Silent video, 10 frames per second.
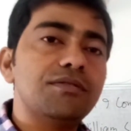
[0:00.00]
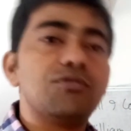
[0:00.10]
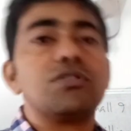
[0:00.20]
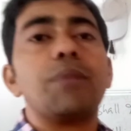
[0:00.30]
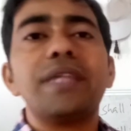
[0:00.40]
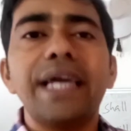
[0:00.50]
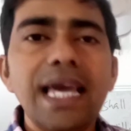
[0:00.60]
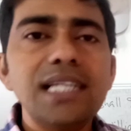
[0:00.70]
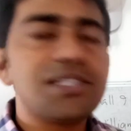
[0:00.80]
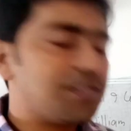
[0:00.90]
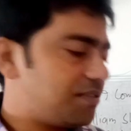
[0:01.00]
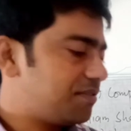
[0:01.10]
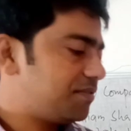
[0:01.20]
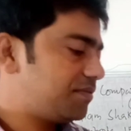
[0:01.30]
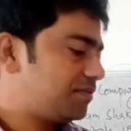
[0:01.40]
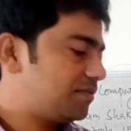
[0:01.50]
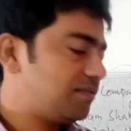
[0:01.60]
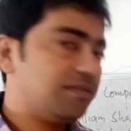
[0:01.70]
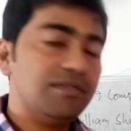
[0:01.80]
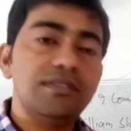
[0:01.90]
to something else.
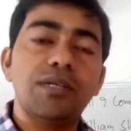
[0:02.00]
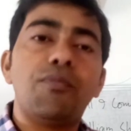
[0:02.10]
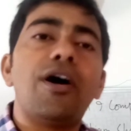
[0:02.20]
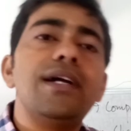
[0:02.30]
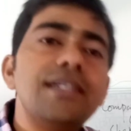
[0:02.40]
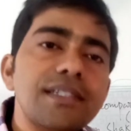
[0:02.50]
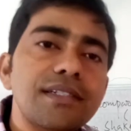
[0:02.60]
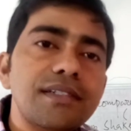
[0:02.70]
The poet,